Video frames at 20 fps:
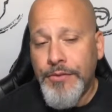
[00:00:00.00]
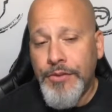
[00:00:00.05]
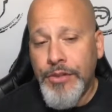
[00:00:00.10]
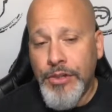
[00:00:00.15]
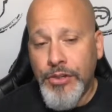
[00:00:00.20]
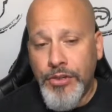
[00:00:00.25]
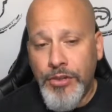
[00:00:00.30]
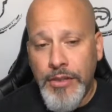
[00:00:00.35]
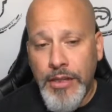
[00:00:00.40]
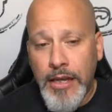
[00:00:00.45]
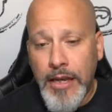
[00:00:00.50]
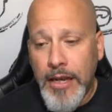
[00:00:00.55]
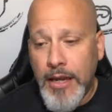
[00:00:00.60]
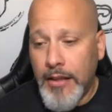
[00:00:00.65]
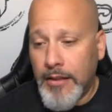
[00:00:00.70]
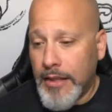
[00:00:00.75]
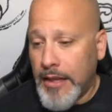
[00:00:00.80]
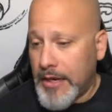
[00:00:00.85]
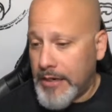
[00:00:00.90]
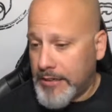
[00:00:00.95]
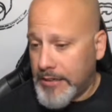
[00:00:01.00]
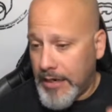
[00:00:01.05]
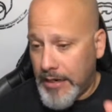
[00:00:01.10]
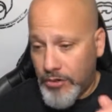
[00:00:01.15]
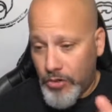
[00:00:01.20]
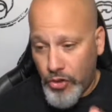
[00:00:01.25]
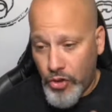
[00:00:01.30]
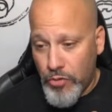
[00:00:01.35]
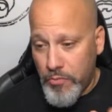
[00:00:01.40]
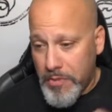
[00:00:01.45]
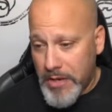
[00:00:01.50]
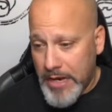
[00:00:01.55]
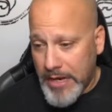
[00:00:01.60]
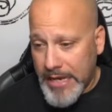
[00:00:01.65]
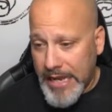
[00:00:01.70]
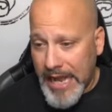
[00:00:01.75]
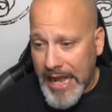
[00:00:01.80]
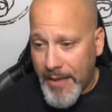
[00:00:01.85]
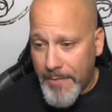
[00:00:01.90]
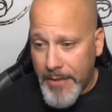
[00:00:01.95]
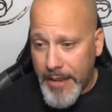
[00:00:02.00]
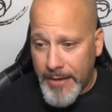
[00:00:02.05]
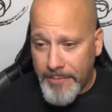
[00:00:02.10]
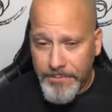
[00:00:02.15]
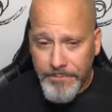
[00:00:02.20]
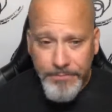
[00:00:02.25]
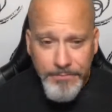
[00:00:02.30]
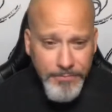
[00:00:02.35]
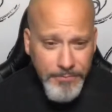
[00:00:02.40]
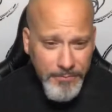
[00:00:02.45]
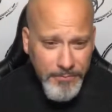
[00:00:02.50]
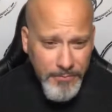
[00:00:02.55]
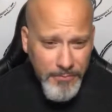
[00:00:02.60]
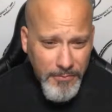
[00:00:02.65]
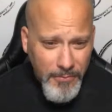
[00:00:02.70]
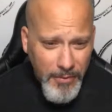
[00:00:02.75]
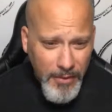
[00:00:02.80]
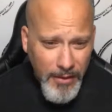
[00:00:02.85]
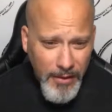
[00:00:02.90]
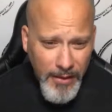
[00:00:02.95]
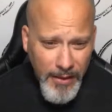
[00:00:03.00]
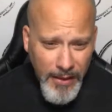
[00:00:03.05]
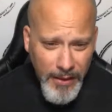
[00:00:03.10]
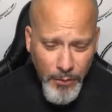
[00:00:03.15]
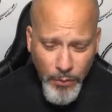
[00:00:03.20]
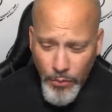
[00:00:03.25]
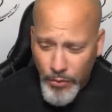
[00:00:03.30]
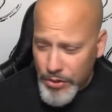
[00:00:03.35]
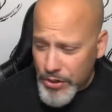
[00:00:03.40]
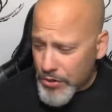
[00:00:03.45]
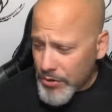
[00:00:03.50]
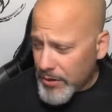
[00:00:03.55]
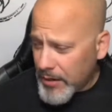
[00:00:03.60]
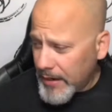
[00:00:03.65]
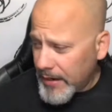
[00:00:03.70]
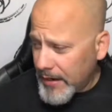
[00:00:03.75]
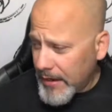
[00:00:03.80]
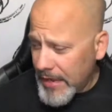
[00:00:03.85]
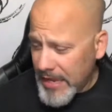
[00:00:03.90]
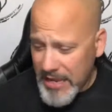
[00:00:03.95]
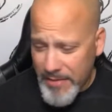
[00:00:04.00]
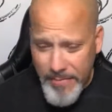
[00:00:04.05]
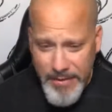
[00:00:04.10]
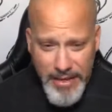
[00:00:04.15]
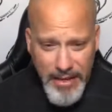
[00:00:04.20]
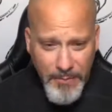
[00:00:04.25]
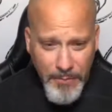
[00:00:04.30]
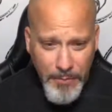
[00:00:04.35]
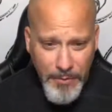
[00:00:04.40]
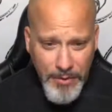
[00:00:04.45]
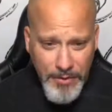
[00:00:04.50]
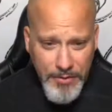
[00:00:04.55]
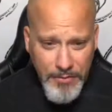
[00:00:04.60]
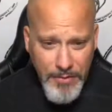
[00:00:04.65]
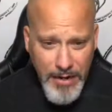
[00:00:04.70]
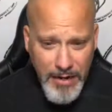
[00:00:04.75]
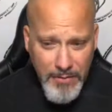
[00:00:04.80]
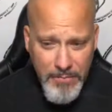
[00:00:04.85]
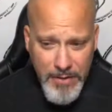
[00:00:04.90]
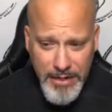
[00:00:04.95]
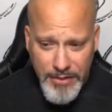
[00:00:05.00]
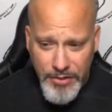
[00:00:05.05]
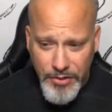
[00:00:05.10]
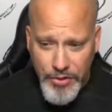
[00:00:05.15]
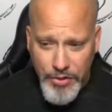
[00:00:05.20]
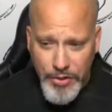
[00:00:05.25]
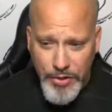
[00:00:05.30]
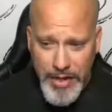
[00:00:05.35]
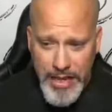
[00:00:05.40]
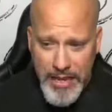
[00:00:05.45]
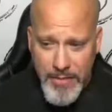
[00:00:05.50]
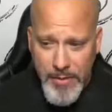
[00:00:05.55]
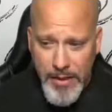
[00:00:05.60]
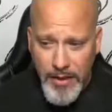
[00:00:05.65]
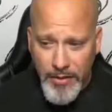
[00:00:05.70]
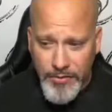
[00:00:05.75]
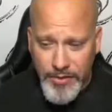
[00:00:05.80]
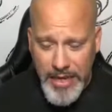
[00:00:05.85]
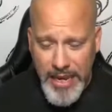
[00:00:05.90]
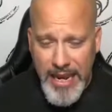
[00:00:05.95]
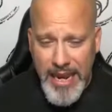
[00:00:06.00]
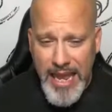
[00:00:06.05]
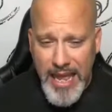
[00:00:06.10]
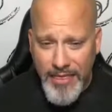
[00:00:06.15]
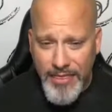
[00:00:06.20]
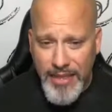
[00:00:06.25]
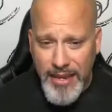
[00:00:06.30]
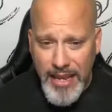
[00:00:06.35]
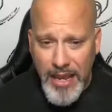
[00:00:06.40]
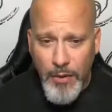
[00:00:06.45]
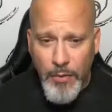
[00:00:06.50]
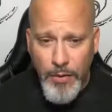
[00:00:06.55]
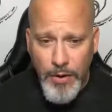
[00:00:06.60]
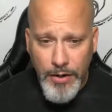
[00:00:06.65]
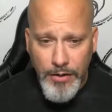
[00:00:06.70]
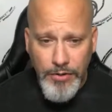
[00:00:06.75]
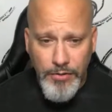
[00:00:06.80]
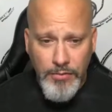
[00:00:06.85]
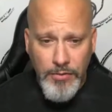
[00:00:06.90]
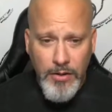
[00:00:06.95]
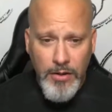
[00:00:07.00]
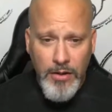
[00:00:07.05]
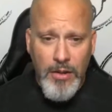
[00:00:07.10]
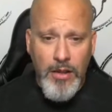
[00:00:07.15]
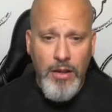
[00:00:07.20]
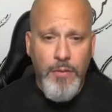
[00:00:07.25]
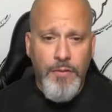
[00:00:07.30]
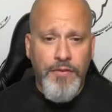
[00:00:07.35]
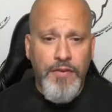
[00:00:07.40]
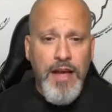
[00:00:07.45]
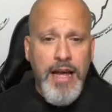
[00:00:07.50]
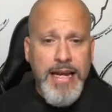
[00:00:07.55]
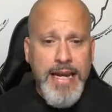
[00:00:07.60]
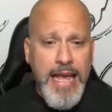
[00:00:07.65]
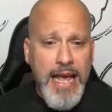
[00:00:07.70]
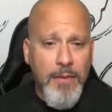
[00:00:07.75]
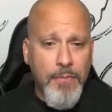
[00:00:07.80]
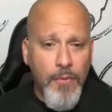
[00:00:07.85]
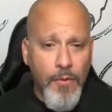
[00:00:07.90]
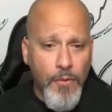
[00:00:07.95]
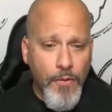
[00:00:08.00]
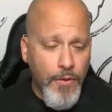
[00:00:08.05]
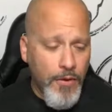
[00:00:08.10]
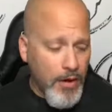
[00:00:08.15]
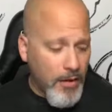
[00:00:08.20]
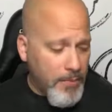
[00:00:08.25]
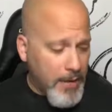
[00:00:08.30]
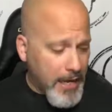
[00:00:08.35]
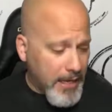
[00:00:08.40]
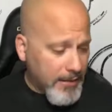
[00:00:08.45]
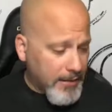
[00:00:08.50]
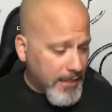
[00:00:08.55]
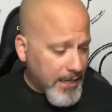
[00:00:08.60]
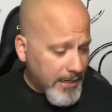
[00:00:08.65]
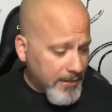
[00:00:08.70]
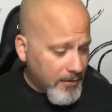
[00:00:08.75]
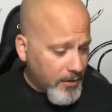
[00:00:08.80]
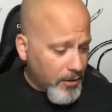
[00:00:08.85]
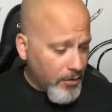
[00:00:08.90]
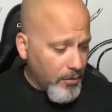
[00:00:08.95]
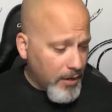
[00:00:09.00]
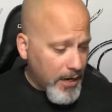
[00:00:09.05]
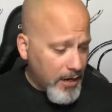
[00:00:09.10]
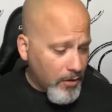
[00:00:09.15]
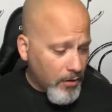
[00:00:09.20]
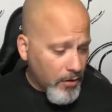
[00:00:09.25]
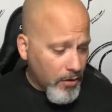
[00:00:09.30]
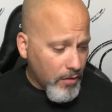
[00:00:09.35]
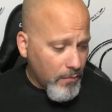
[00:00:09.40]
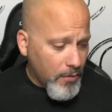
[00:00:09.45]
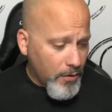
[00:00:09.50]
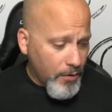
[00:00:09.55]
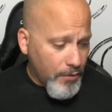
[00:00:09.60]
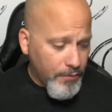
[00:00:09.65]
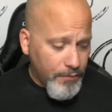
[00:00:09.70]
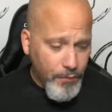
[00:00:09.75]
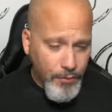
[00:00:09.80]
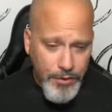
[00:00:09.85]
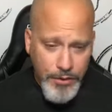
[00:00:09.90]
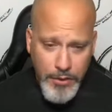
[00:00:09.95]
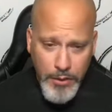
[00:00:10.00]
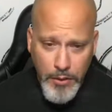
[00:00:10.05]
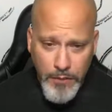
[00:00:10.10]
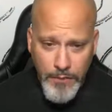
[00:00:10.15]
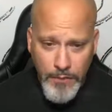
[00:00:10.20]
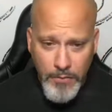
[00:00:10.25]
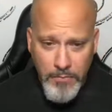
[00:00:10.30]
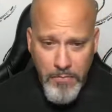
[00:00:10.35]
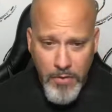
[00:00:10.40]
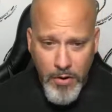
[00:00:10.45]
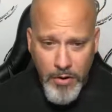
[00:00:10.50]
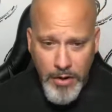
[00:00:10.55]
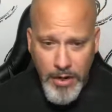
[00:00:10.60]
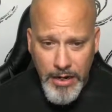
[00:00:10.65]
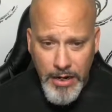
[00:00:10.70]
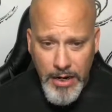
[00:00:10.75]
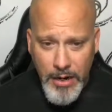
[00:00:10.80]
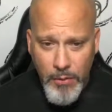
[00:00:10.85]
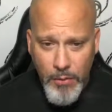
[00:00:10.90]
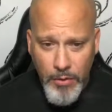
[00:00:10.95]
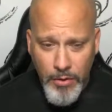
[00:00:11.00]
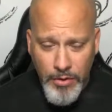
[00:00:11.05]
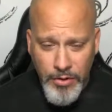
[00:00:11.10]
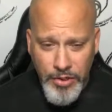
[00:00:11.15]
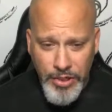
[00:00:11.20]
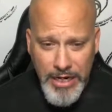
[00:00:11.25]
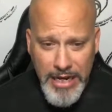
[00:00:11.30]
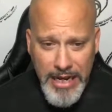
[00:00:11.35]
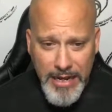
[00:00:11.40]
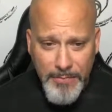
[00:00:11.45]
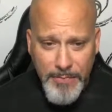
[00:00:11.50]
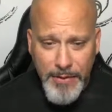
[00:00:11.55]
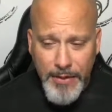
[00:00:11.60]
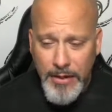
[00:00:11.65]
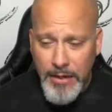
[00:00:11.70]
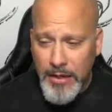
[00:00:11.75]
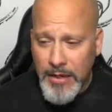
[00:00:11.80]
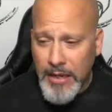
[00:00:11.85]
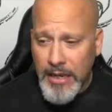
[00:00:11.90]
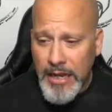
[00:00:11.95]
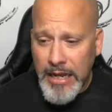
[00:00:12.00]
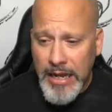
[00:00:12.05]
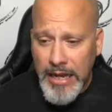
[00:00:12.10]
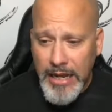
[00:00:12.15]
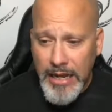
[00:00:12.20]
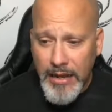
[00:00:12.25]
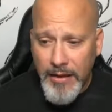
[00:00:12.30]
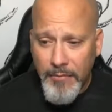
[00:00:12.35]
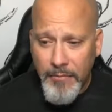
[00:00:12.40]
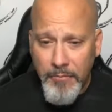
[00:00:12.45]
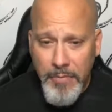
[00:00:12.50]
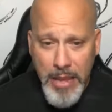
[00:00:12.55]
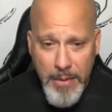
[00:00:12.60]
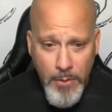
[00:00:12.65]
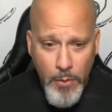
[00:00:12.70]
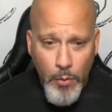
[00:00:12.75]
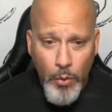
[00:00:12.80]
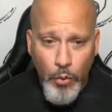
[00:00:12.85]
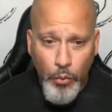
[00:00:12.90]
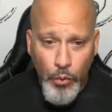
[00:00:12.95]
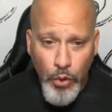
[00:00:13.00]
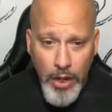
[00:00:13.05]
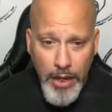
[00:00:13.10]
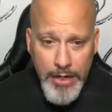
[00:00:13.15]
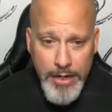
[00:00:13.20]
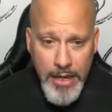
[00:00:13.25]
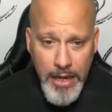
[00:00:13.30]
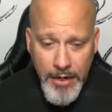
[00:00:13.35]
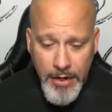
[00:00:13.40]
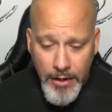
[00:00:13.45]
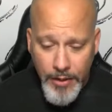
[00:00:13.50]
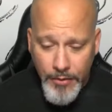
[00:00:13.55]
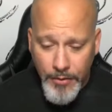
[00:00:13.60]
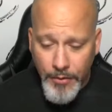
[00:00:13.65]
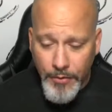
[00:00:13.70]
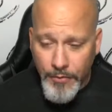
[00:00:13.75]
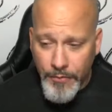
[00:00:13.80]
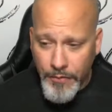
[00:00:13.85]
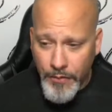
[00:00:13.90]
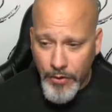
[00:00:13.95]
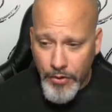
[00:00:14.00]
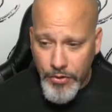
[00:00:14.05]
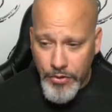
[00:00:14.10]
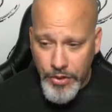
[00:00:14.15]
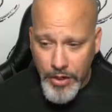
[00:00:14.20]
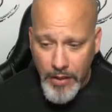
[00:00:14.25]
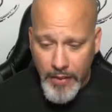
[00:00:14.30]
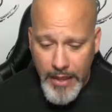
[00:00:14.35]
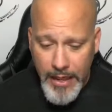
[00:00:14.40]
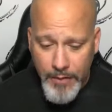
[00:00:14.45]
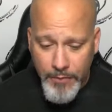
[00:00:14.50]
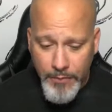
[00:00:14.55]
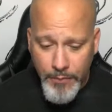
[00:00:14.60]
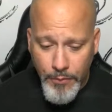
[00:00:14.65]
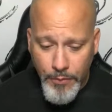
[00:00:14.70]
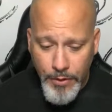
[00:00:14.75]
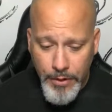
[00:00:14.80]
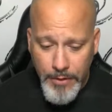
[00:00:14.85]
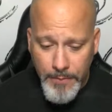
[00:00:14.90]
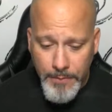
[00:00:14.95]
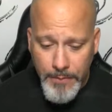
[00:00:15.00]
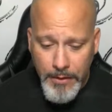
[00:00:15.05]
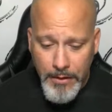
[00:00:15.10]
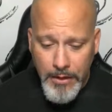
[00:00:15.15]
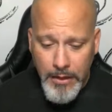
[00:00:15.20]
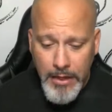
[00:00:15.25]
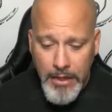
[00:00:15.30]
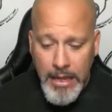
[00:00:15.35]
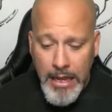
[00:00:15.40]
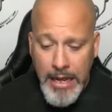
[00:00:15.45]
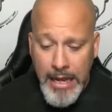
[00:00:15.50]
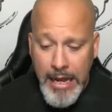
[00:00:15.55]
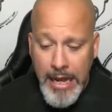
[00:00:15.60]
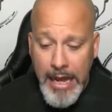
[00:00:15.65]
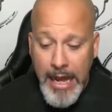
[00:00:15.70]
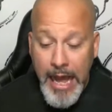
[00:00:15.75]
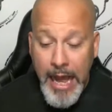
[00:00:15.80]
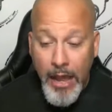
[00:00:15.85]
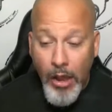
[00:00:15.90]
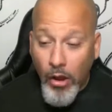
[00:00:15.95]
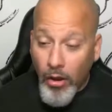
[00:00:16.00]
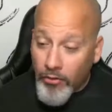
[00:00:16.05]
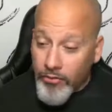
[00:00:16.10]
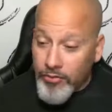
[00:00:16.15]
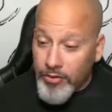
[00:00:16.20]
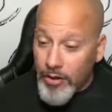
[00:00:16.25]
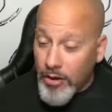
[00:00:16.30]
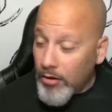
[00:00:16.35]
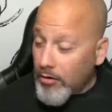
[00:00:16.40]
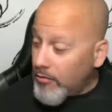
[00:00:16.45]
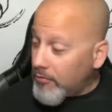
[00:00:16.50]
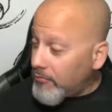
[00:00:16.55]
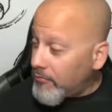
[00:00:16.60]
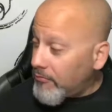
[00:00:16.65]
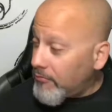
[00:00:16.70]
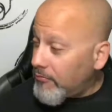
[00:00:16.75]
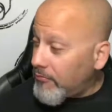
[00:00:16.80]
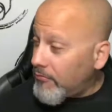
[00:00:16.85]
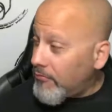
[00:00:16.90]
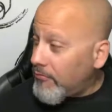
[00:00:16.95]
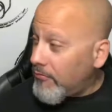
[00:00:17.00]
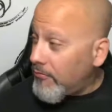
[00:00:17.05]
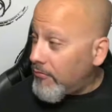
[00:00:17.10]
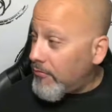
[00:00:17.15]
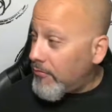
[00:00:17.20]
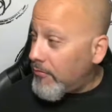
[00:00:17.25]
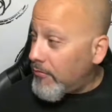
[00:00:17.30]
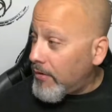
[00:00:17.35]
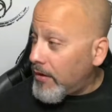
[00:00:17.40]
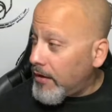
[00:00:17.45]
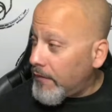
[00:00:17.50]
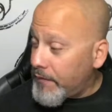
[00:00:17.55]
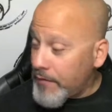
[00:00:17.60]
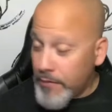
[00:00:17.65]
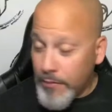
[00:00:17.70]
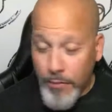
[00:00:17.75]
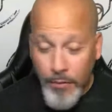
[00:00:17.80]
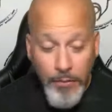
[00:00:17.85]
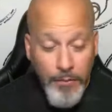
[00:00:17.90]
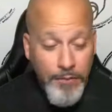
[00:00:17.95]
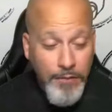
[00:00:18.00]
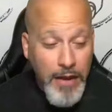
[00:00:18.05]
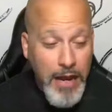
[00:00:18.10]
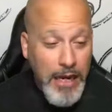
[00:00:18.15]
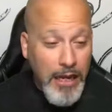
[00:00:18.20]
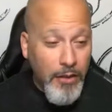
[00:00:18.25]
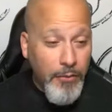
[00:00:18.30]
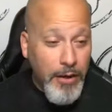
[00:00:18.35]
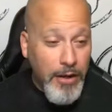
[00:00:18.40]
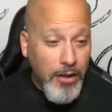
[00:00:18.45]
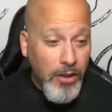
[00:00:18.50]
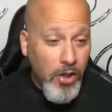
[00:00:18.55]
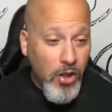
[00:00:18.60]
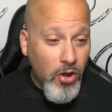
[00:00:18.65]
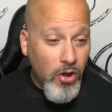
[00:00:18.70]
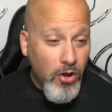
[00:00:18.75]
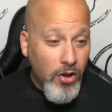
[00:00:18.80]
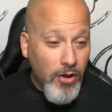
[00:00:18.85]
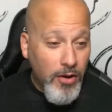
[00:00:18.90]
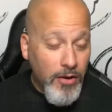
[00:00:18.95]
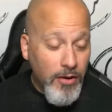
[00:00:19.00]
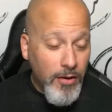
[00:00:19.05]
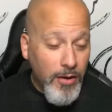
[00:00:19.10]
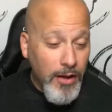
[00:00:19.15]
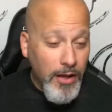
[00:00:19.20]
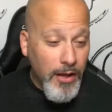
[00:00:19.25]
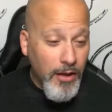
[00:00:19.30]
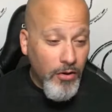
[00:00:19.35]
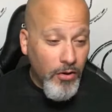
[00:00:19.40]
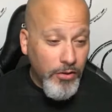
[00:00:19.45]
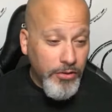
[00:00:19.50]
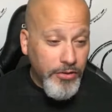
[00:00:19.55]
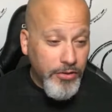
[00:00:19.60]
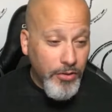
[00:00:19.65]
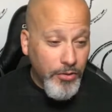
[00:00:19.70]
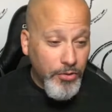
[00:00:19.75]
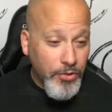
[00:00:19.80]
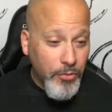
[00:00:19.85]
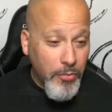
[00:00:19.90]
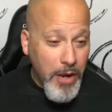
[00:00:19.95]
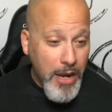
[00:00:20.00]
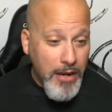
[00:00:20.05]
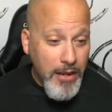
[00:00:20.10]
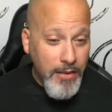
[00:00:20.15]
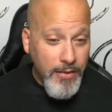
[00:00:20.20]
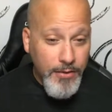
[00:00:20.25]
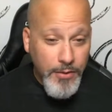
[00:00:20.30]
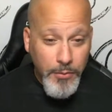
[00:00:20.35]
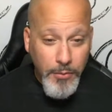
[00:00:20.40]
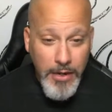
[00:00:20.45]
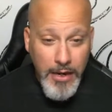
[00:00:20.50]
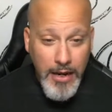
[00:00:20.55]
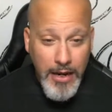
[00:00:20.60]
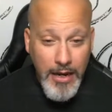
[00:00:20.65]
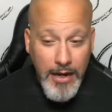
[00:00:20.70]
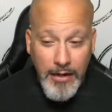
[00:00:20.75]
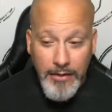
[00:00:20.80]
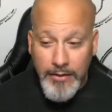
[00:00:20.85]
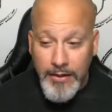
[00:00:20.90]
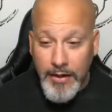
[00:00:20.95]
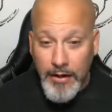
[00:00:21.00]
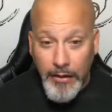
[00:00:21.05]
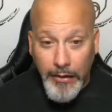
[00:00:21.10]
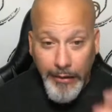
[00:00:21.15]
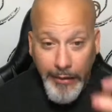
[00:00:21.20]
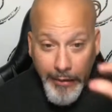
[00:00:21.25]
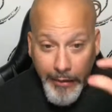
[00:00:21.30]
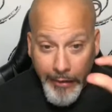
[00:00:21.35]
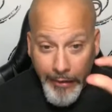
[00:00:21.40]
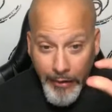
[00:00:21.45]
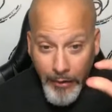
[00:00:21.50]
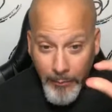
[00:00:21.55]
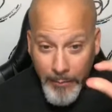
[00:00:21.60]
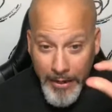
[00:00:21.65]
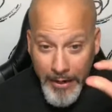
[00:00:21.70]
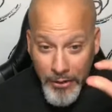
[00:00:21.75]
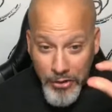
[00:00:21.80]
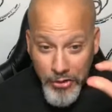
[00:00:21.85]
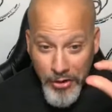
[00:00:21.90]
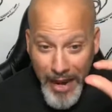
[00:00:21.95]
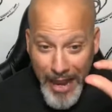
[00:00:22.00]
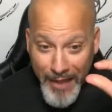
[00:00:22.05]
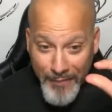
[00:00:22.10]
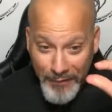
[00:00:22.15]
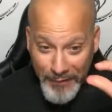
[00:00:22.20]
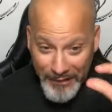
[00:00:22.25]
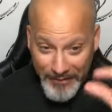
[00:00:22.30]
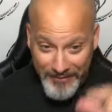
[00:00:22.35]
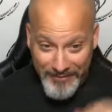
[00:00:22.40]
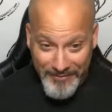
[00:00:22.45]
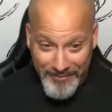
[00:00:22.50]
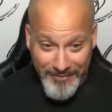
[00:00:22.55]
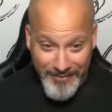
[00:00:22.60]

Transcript: Just like I said, shoot me a comment, or you can hit me up with a direct message or an email and say, hey, I think I want to find out more about that Go Get Automotive Voiceover Marketing Workshop. Maybe we'll run another version of that for you. I also, if you were following along on social media this weekend, I did a little bit of traveling.